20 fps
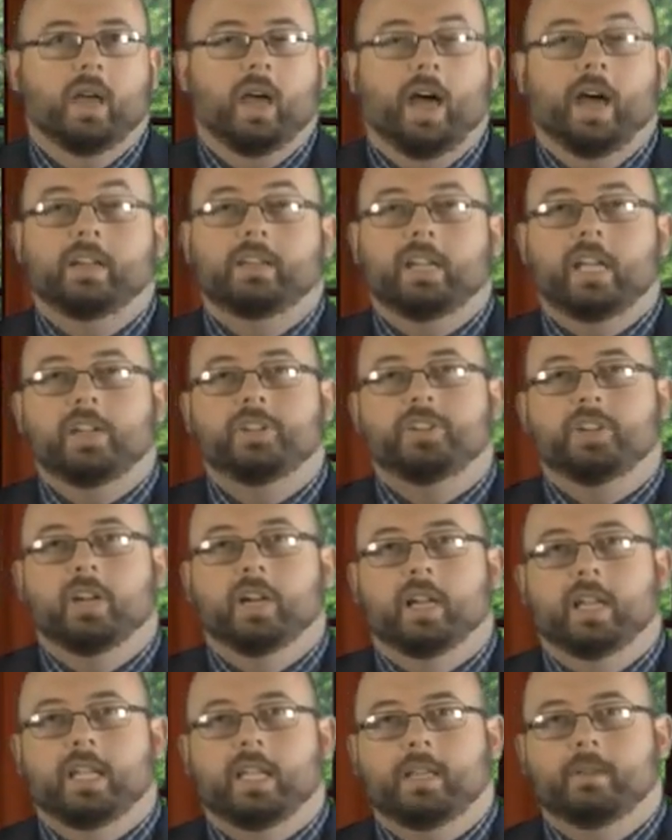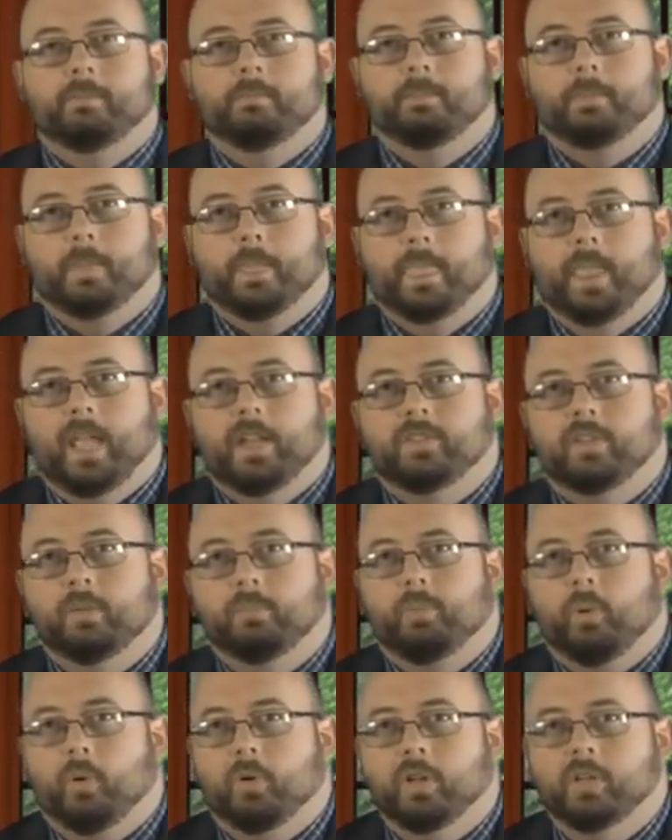Additionally, it's
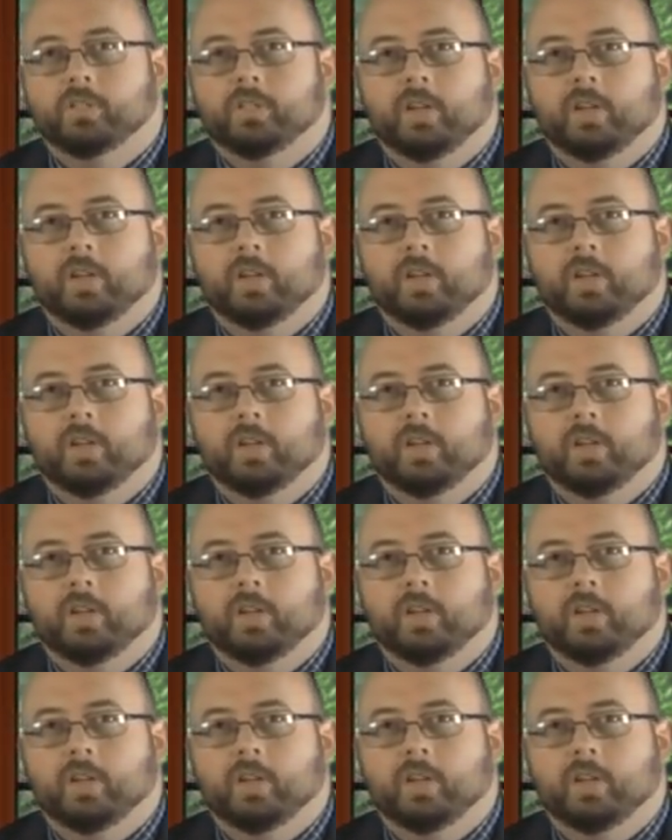important